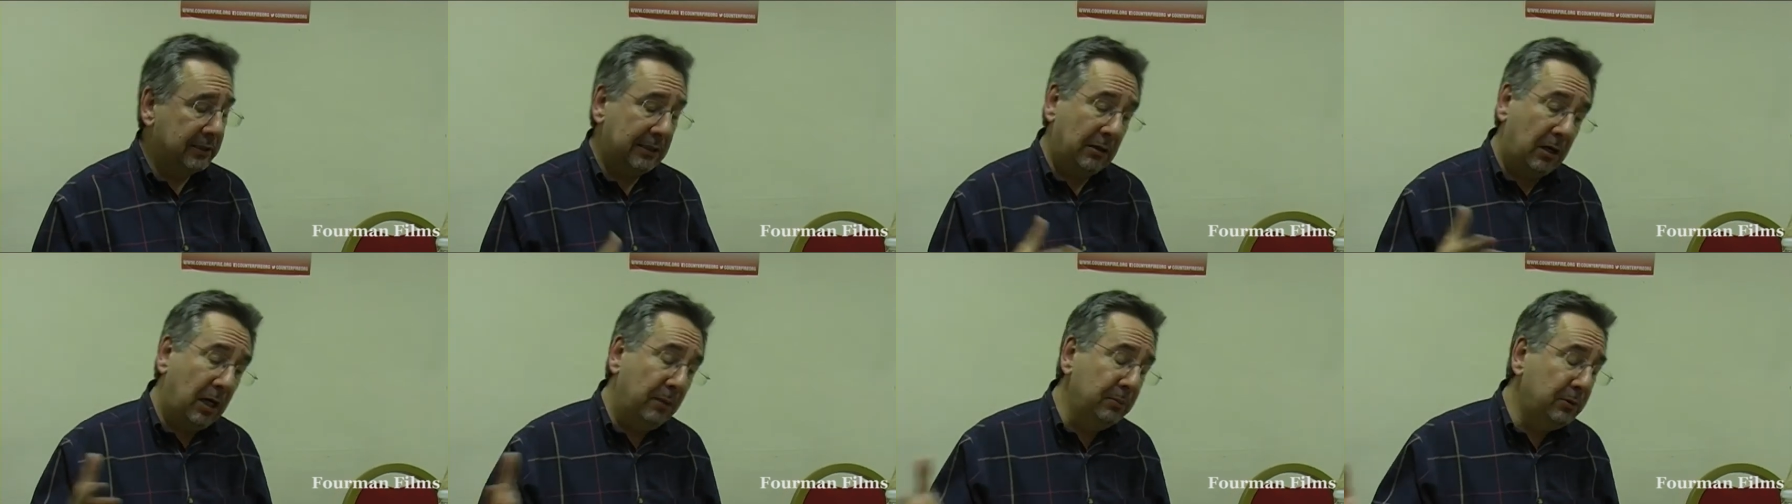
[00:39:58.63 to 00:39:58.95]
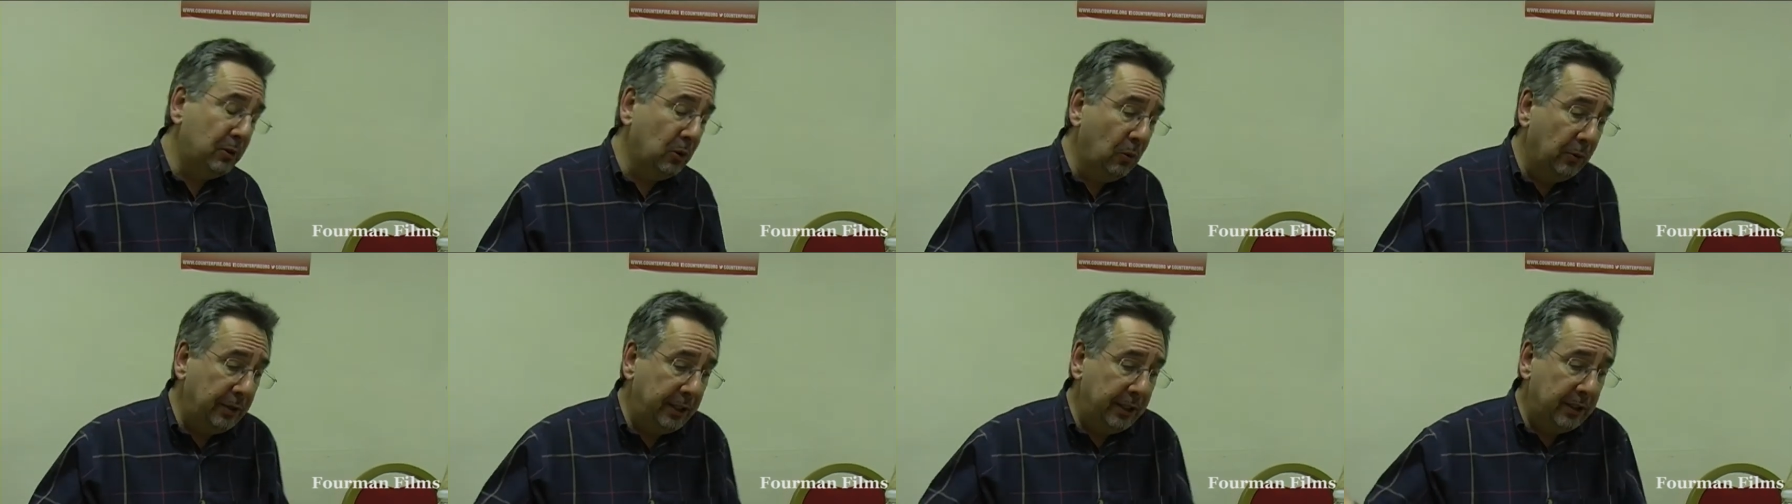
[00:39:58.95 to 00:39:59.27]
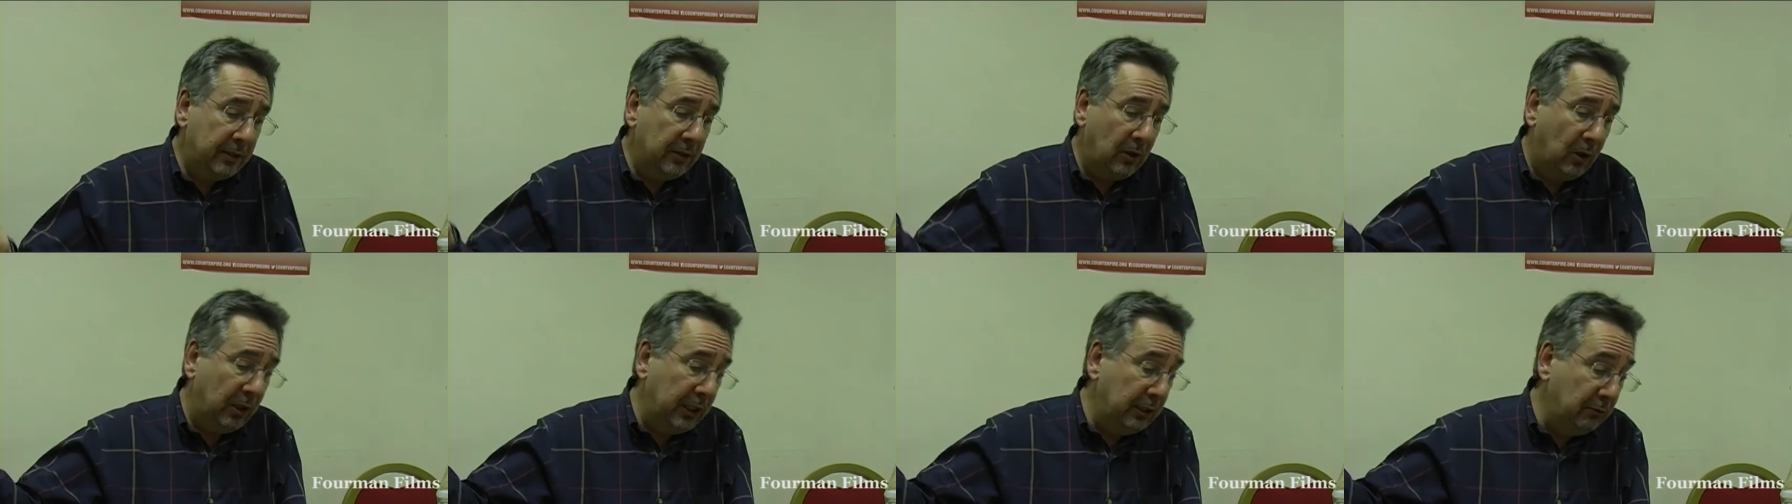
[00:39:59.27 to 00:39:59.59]
Now I'm talking
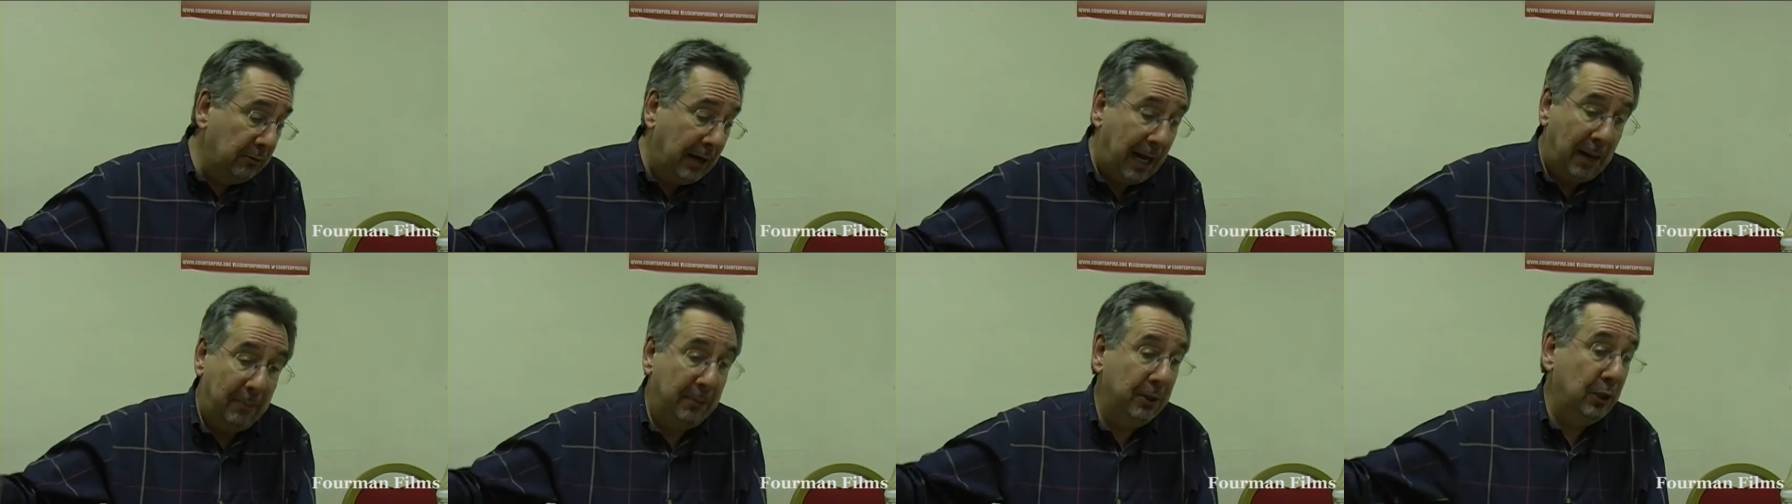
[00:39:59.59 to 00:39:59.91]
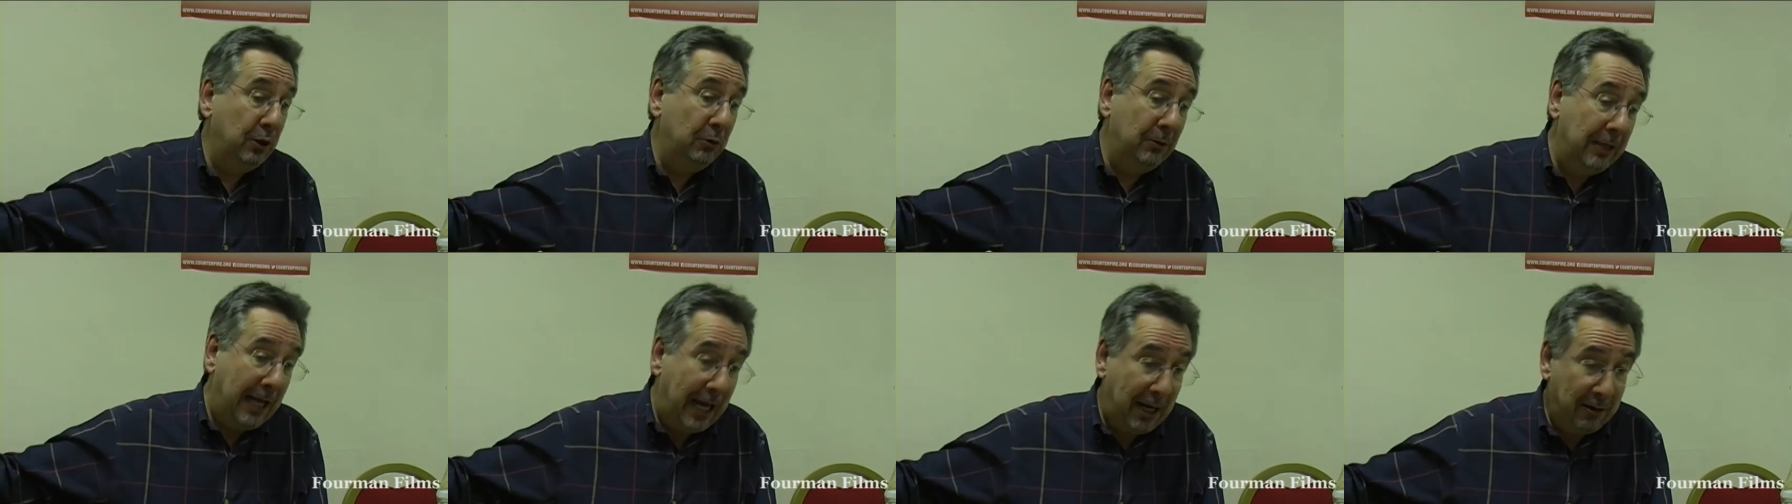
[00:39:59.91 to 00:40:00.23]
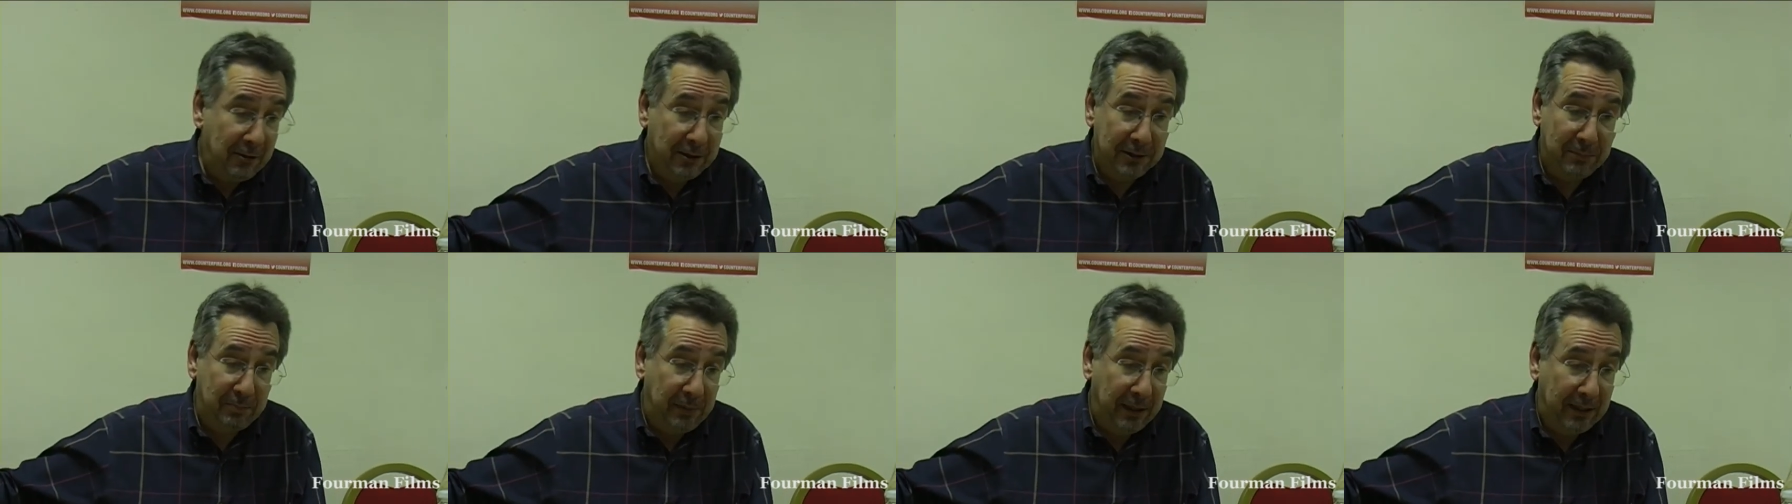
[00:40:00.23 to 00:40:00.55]
to Ollie Raman, who
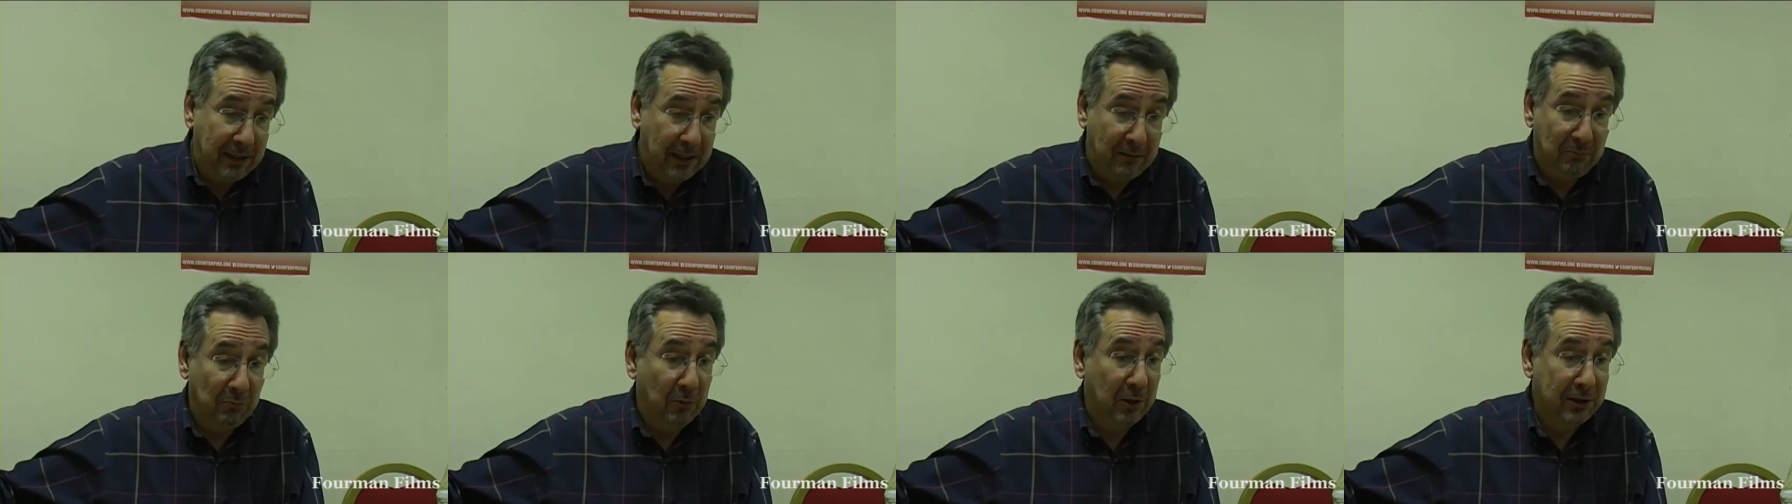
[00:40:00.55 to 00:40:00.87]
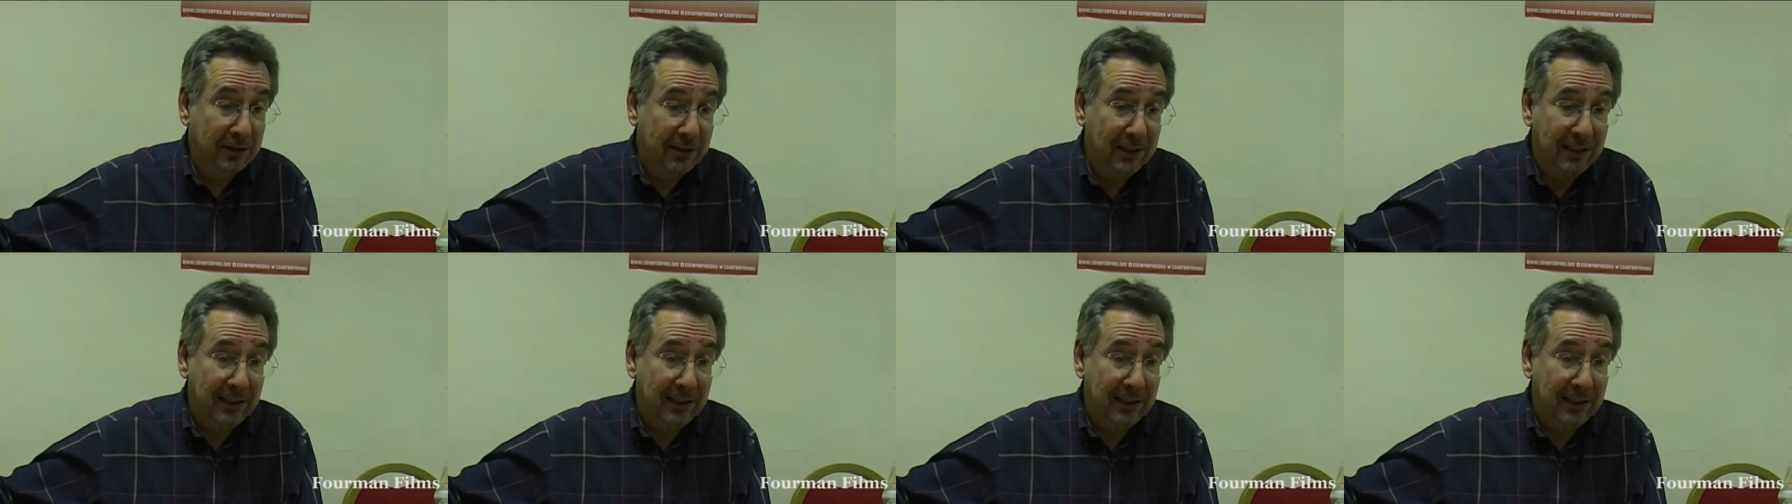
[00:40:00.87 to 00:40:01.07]
now has become, was the